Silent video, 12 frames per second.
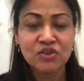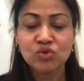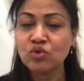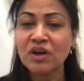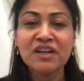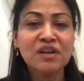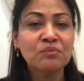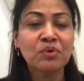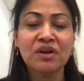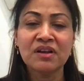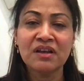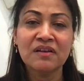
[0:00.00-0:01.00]
So I didn't
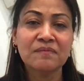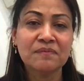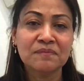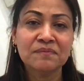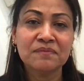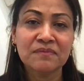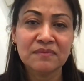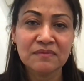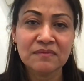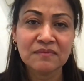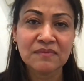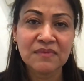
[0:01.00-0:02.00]
put
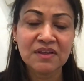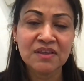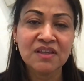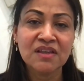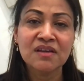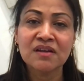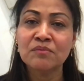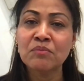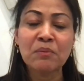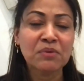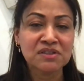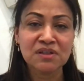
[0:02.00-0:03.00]
the
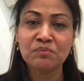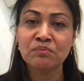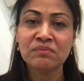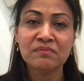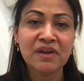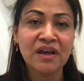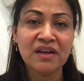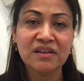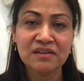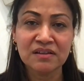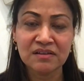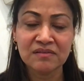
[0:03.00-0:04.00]
membership
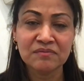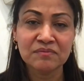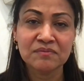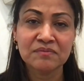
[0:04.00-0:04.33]
and